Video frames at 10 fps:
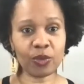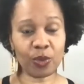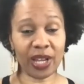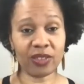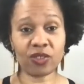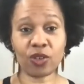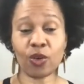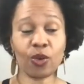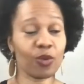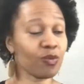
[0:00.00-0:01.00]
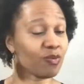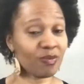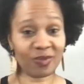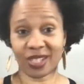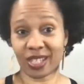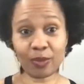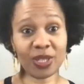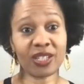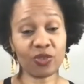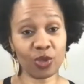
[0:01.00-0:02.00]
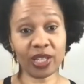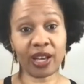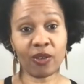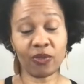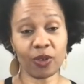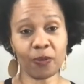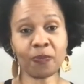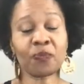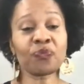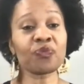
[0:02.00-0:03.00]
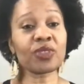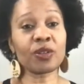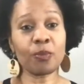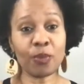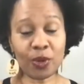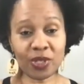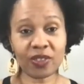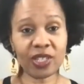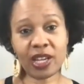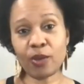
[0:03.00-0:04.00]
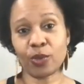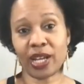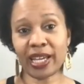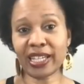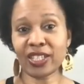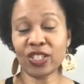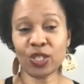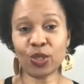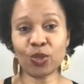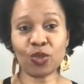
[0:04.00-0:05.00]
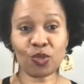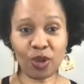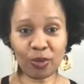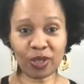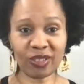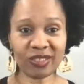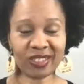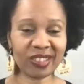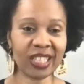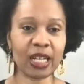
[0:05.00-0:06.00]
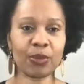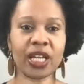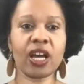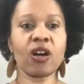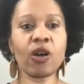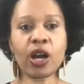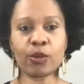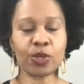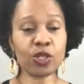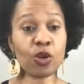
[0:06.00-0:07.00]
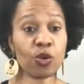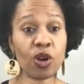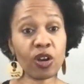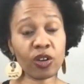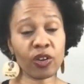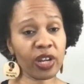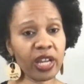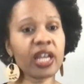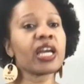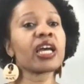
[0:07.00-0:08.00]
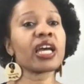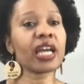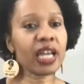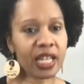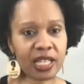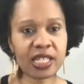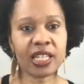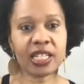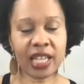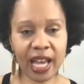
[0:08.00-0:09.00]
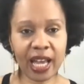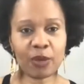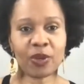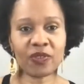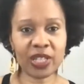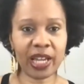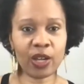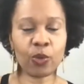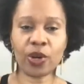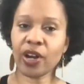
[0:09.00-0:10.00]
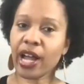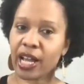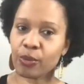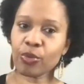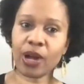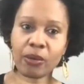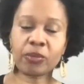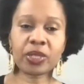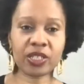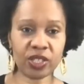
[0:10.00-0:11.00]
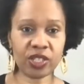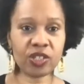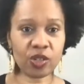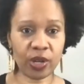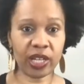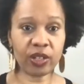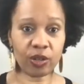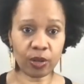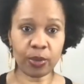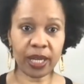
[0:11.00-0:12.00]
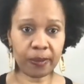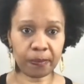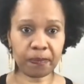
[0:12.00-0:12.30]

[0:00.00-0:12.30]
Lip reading: right? So sleeping is really helpful. Most of the time when I get into trouble and I'm like, oh, I'm so hungry, is a time of day where I probably should just go ahead and go to bed,